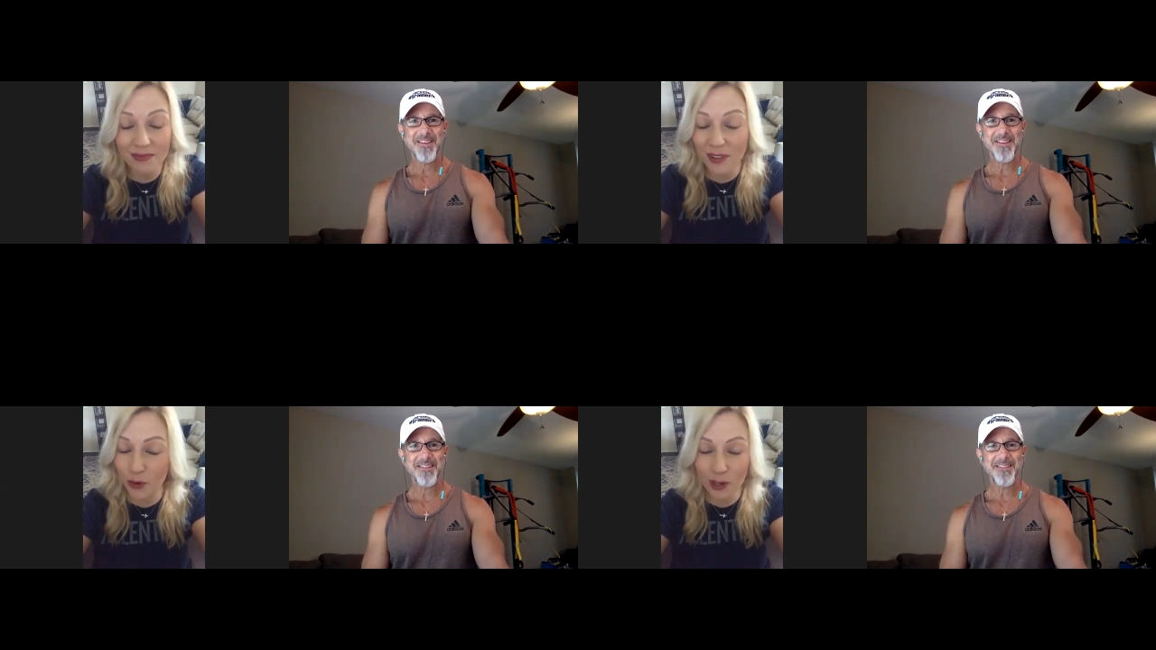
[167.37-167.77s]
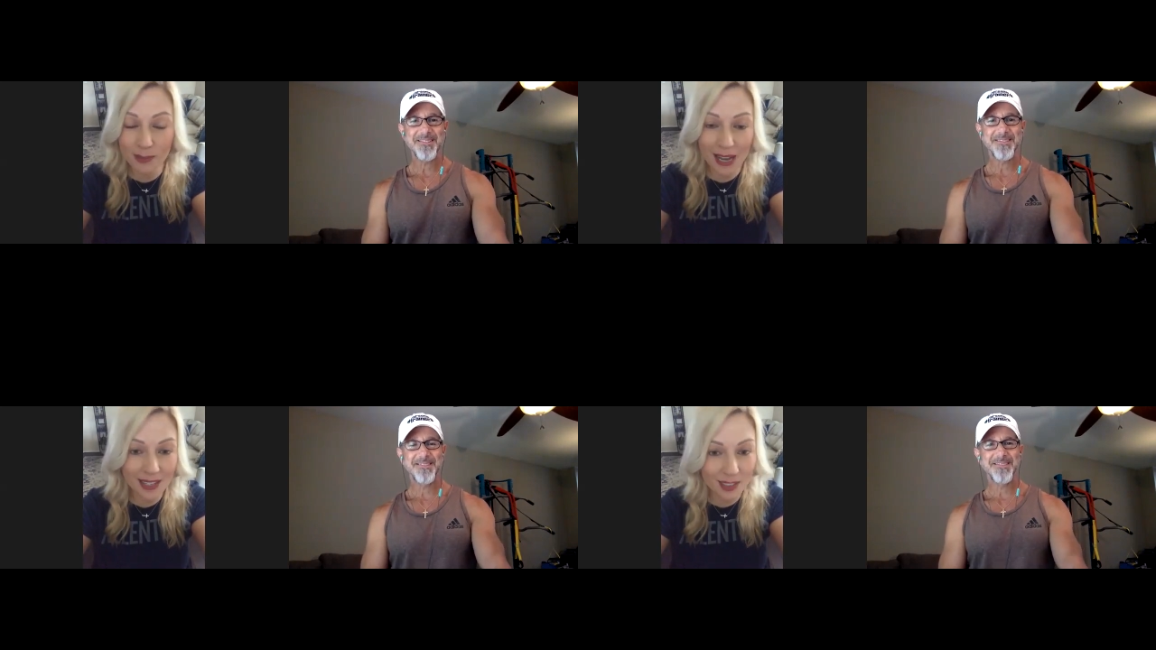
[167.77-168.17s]
Speaker 1: Yeah. Of course,
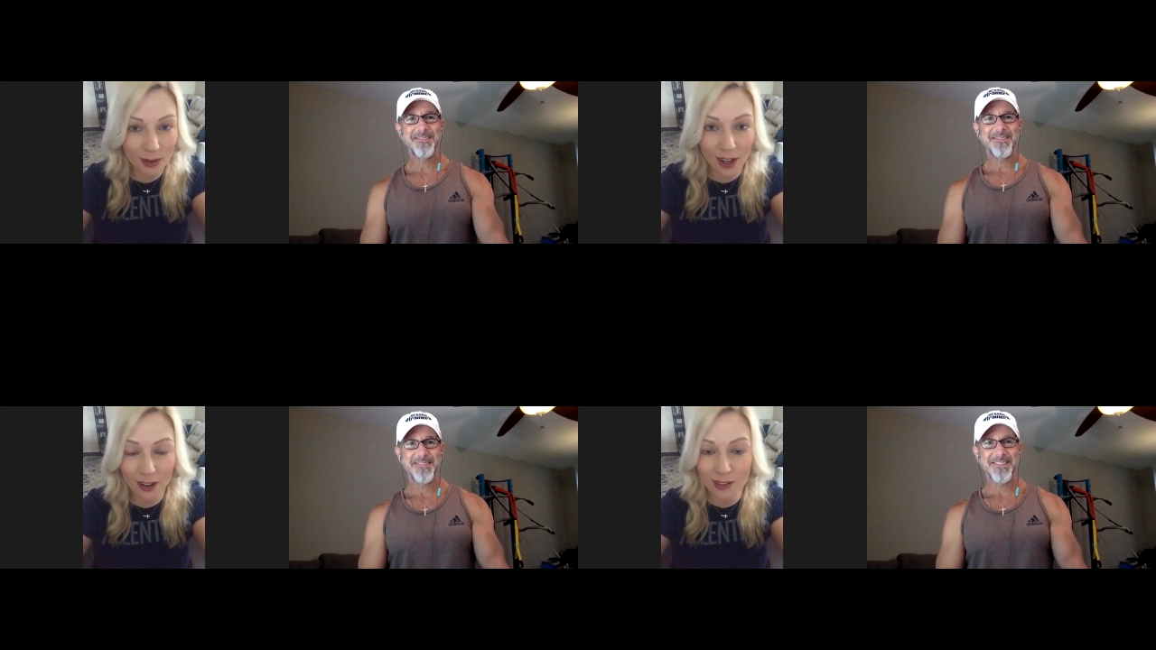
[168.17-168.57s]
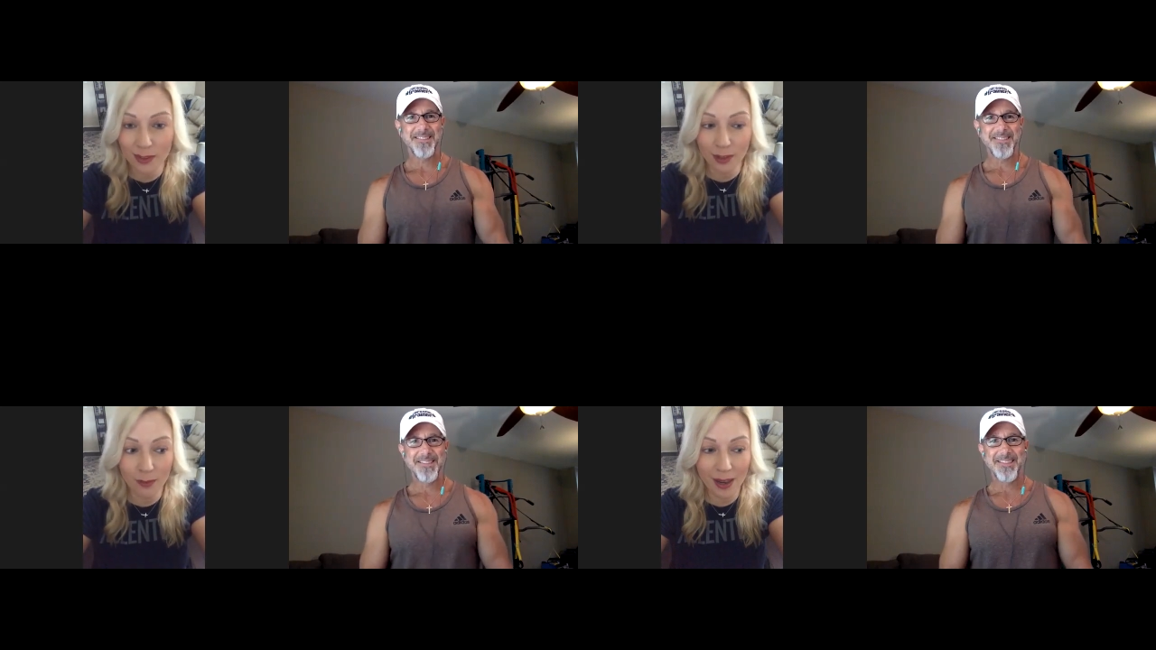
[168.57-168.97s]
basketball is
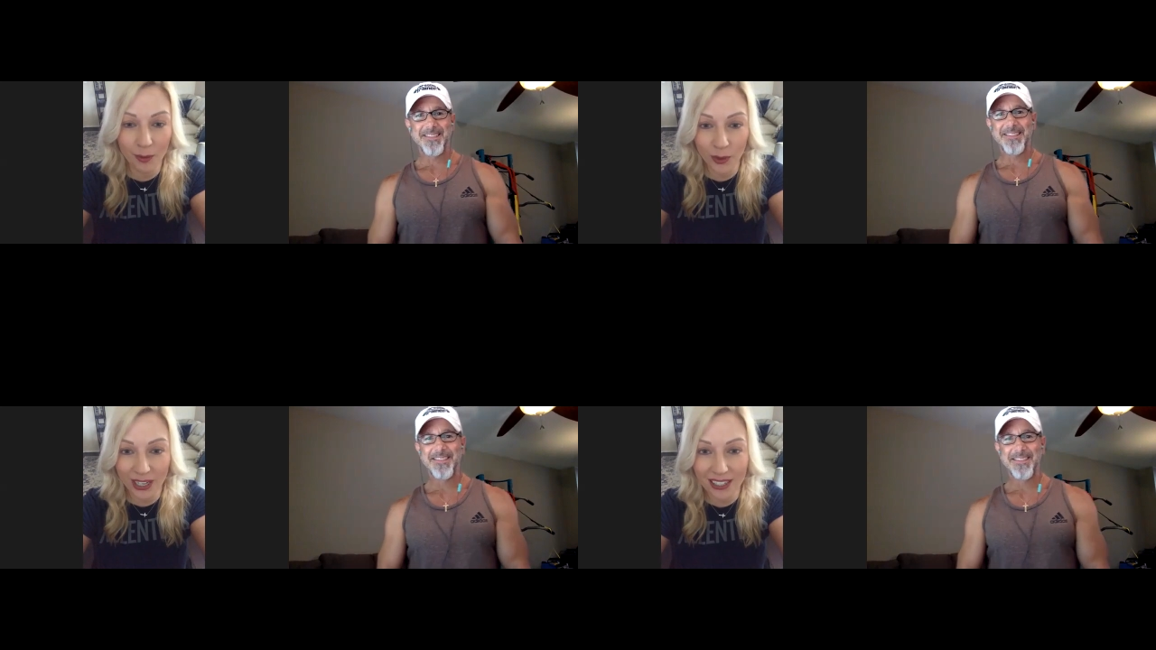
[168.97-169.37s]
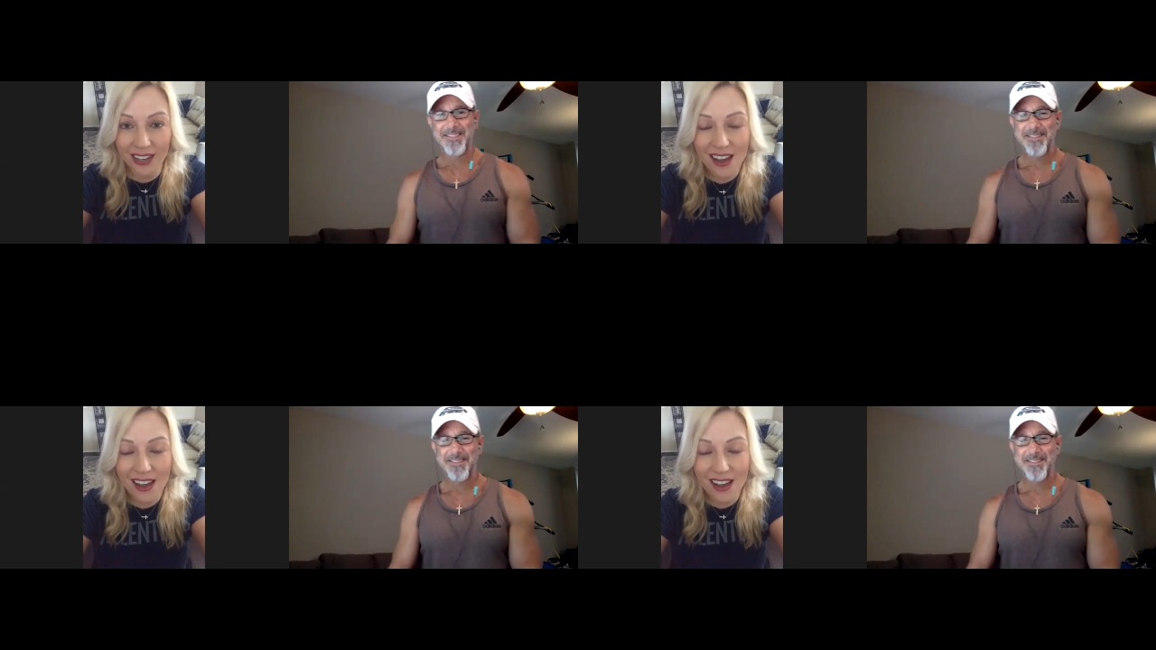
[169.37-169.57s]
the main one.